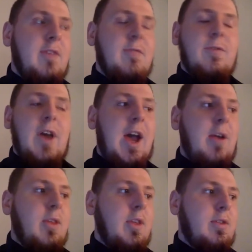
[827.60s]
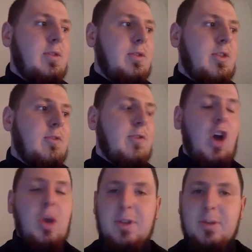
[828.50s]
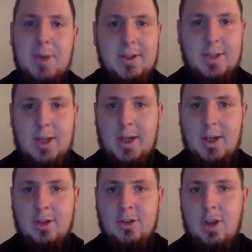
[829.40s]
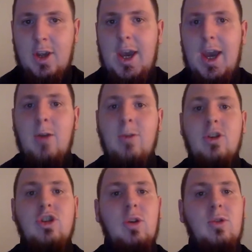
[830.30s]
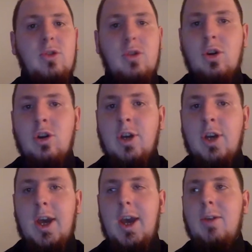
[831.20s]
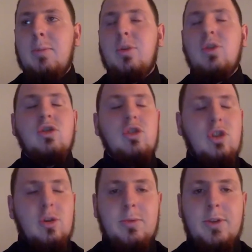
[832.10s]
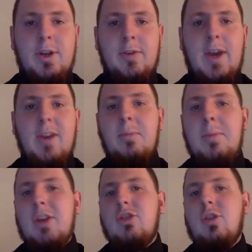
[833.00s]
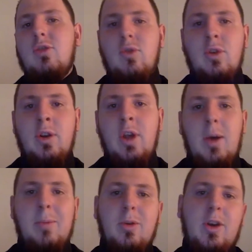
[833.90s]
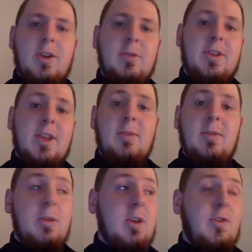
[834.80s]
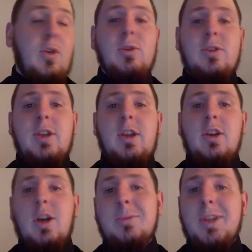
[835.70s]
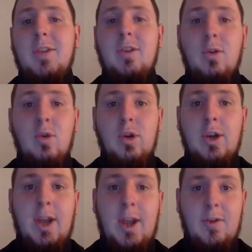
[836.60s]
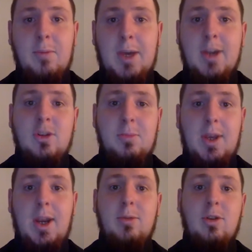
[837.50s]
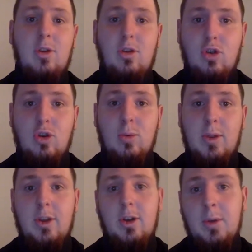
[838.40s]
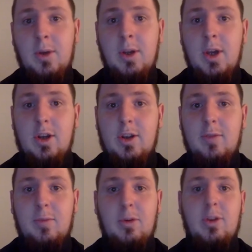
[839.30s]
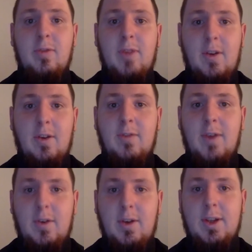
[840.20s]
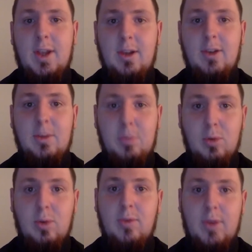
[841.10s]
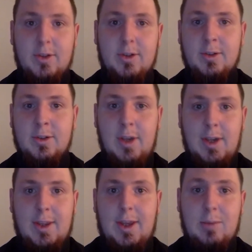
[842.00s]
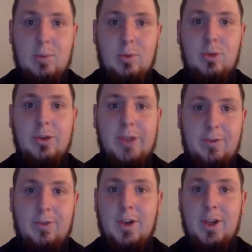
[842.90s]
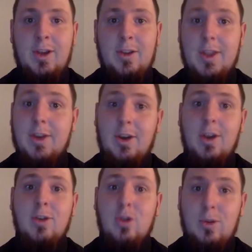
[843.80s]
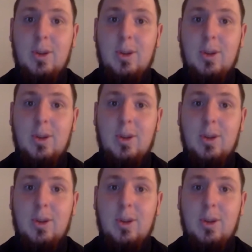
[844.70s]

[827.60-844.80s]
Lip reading: how the vibe is backstage, how the shows look, how the production comes off, how the matches run. I'm looking forward to sitting on commentary and calling every match and being able to enjoy what they're doing, because I've booked a very, very talented pool of wrestlers that will definitely on that night do their